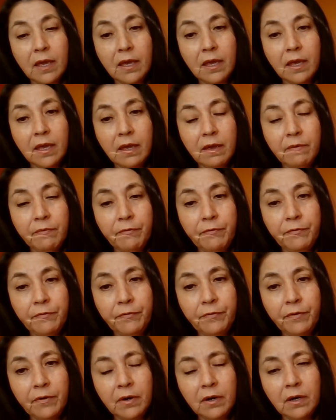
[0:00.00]

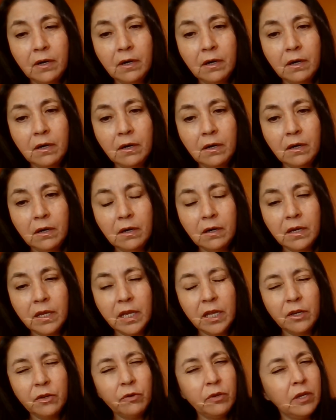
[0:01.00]

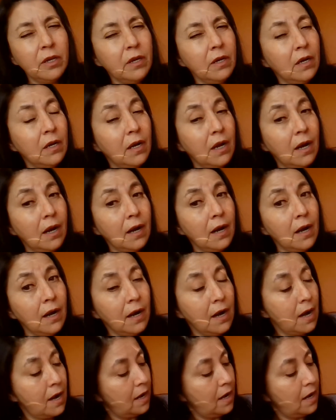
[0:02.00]
Can you hear an R?